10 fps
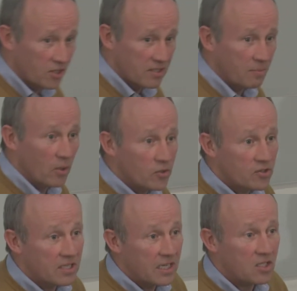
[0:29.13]
as opposed to,
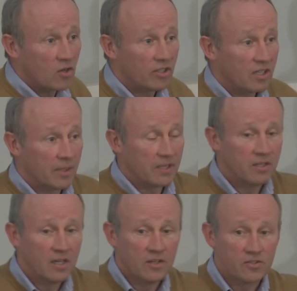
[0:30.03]
say, talking about
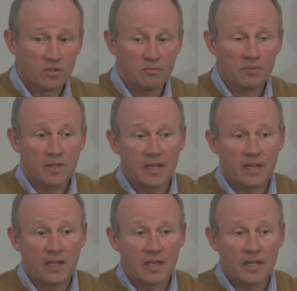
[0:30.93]
some